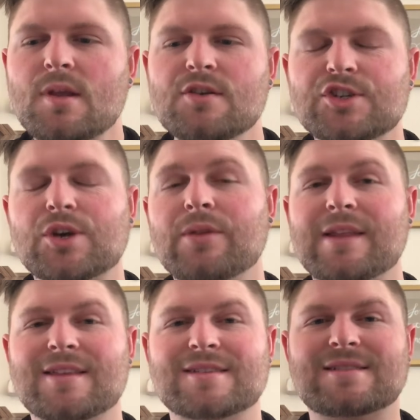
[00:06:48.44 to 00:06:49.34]
show
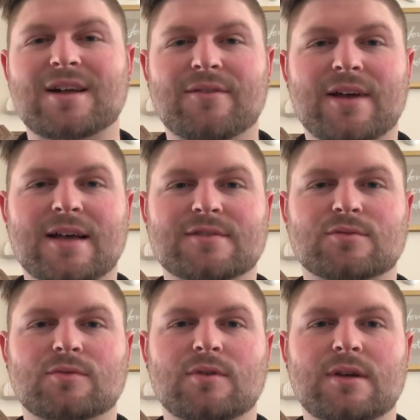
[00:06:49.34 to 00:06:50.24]
that this stuff has
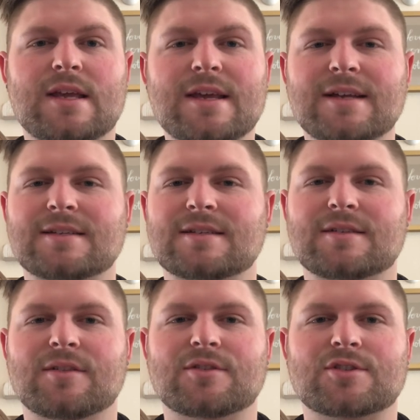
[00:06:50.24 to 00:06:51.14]
eked
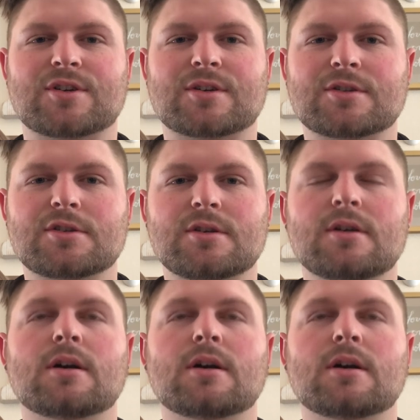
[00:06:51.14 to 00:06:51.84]
into the church.